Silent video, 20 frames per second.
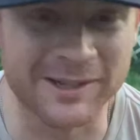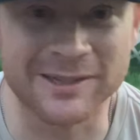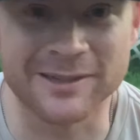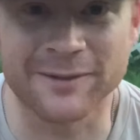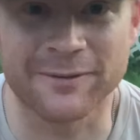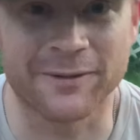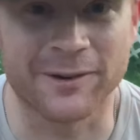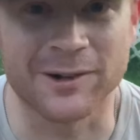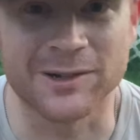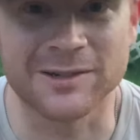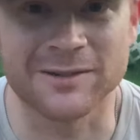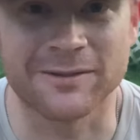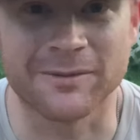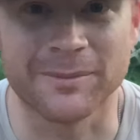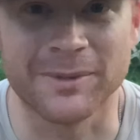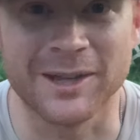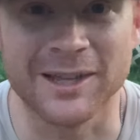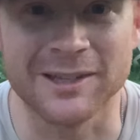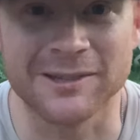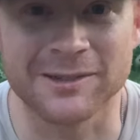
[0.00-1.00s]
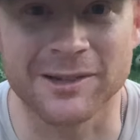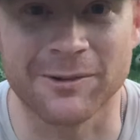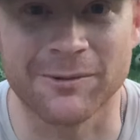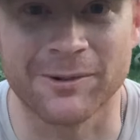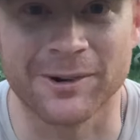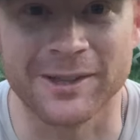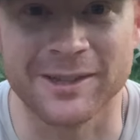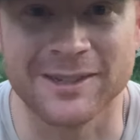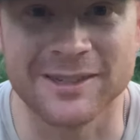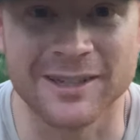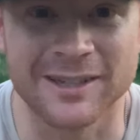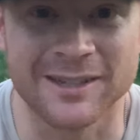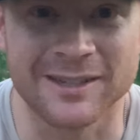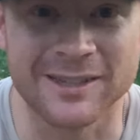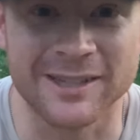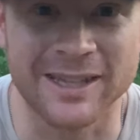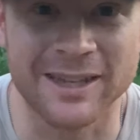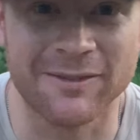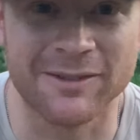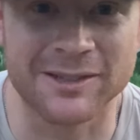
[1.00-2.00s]
is a first for me. So I wanted to
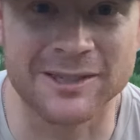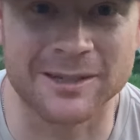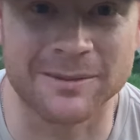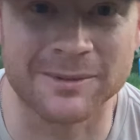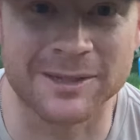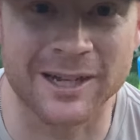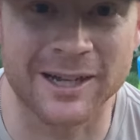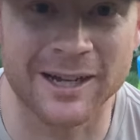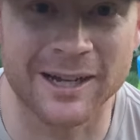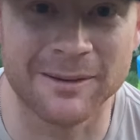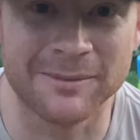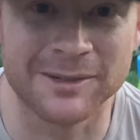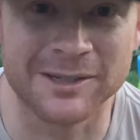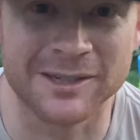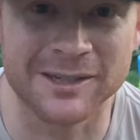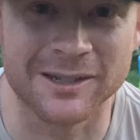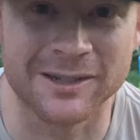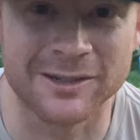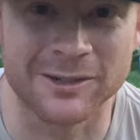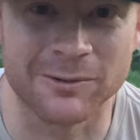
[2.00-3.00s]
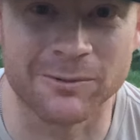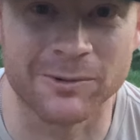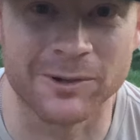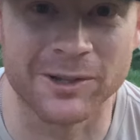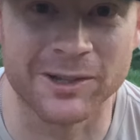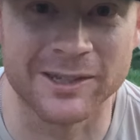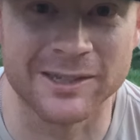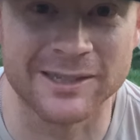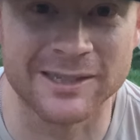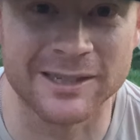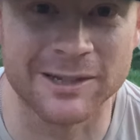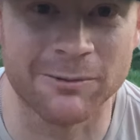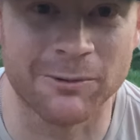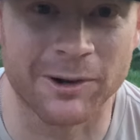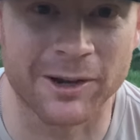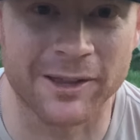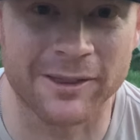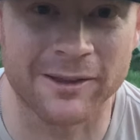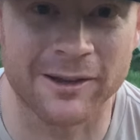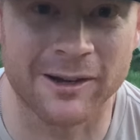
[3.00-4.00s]
give it some time to really see what
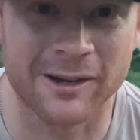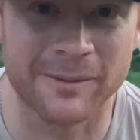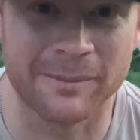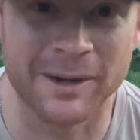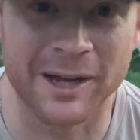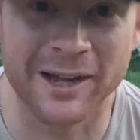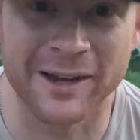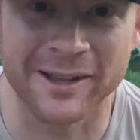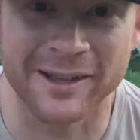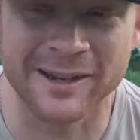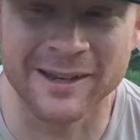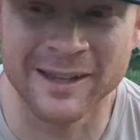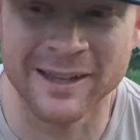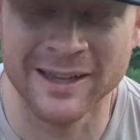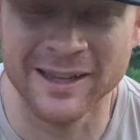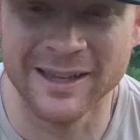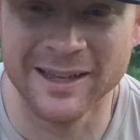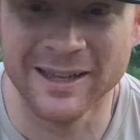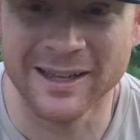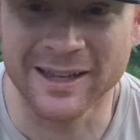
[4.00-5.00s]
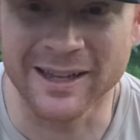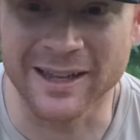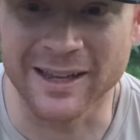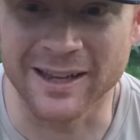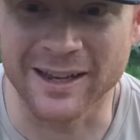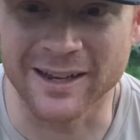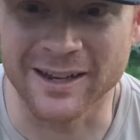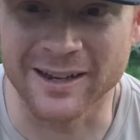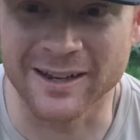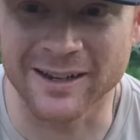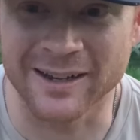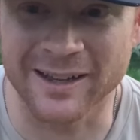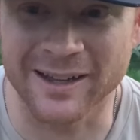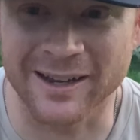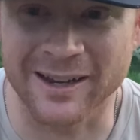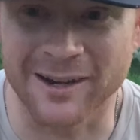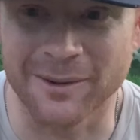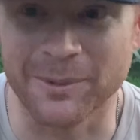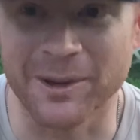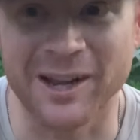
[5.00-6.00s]
I thought about it. And I
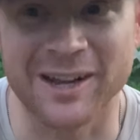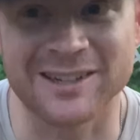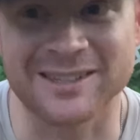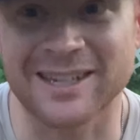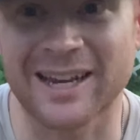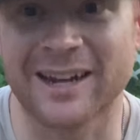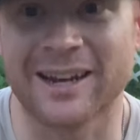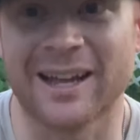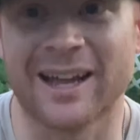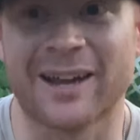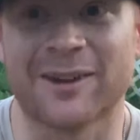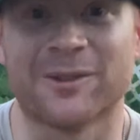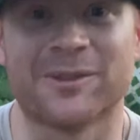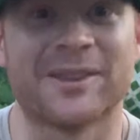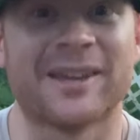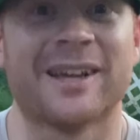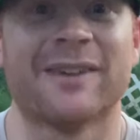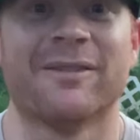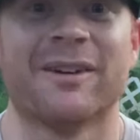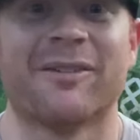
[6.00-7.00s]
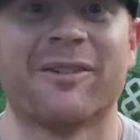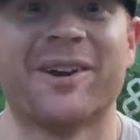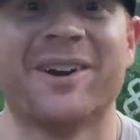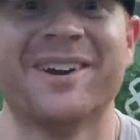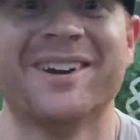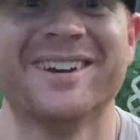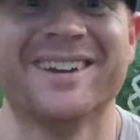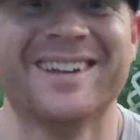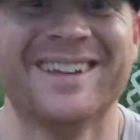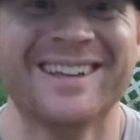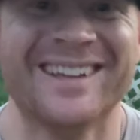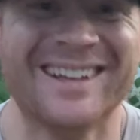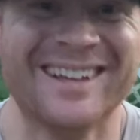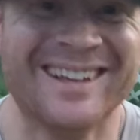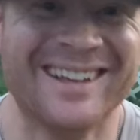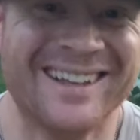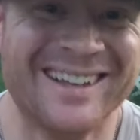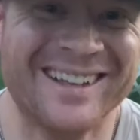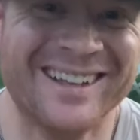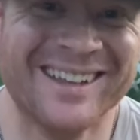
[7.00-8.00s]
gotta be honest, I don't think I've ever
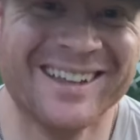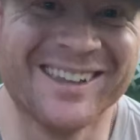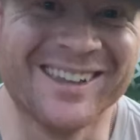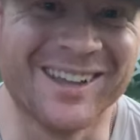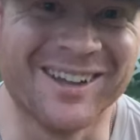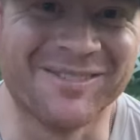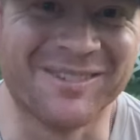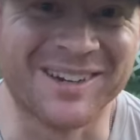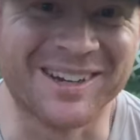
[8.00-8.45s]
loved a